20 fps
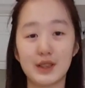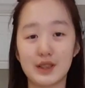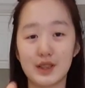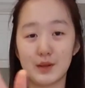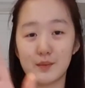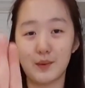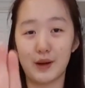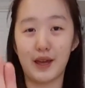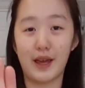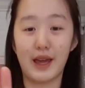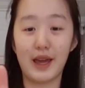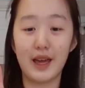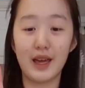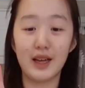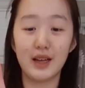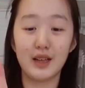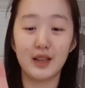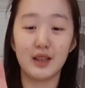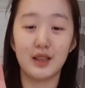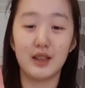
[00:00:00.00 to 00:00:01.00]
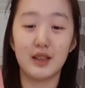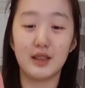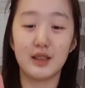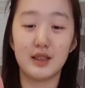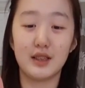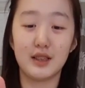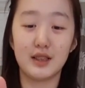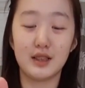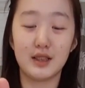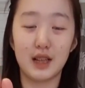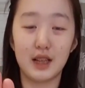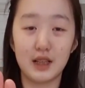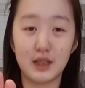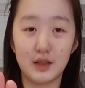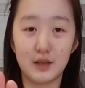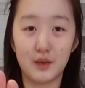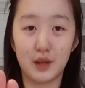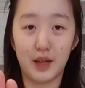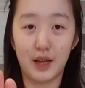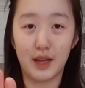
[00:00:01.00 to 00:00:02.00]
this is my hand and this is the size
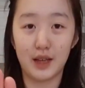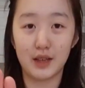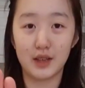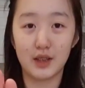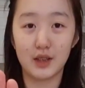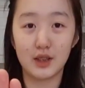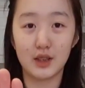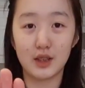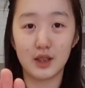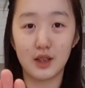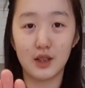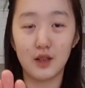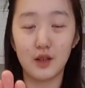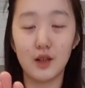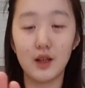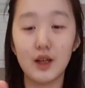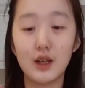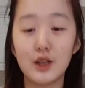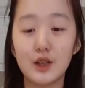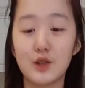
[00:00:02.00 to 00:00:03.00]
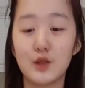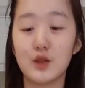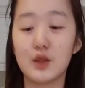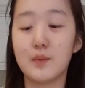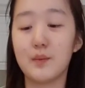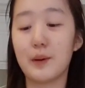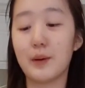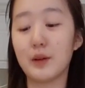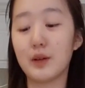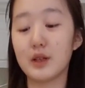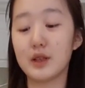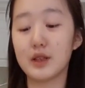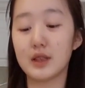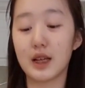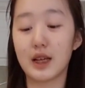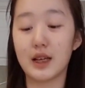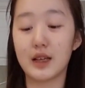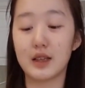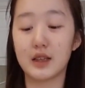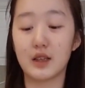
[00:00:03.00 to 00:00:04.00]
of the egg tart shell. So it's about the
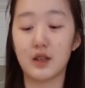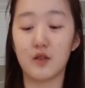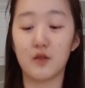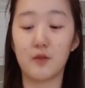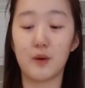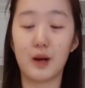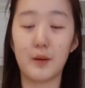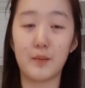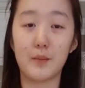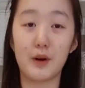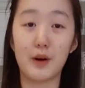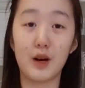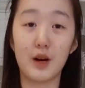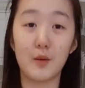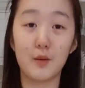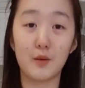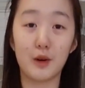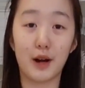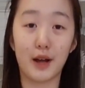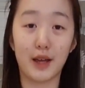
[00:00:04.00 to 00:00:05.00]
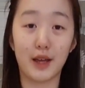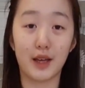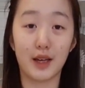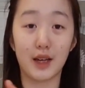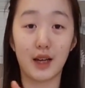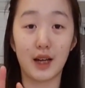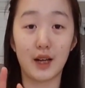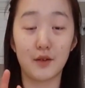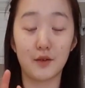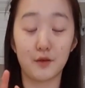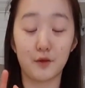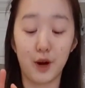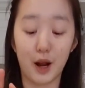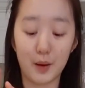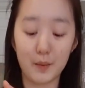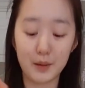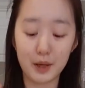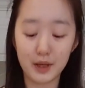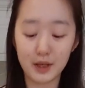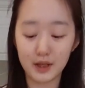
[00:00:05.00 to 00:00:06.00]
size of my palm where I can kind of
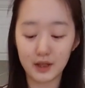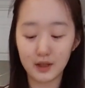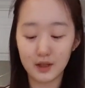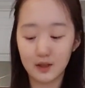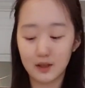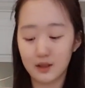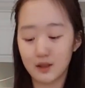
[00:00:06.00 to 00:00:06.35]
grab it.